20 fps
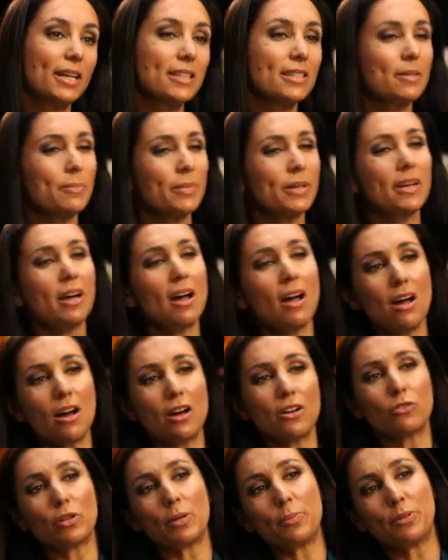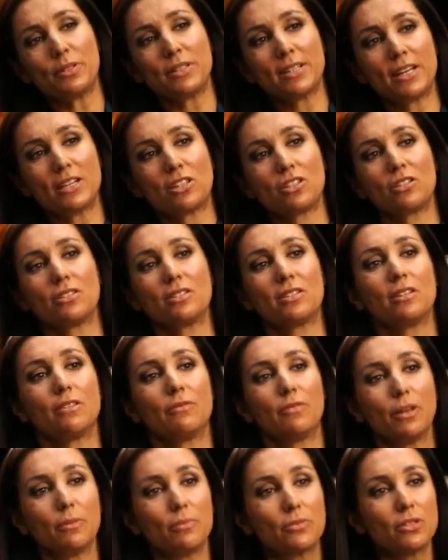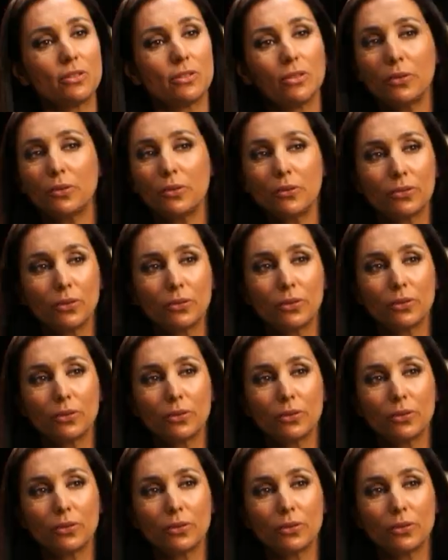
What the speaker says: Has it been a hard reputation to live up to, though, as